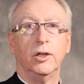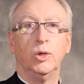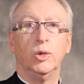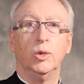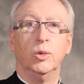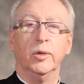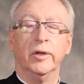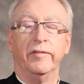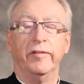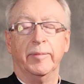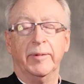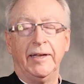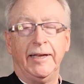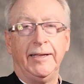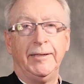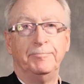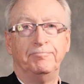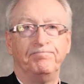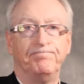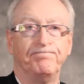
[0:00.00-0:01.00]
Hello,
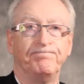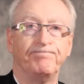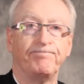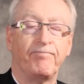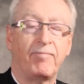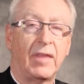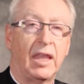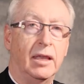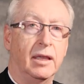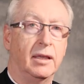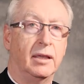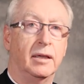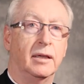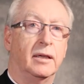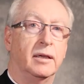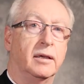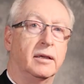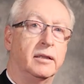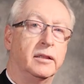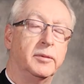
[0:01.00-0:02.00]
everybody.
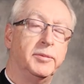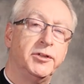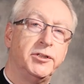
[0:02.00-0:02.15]
The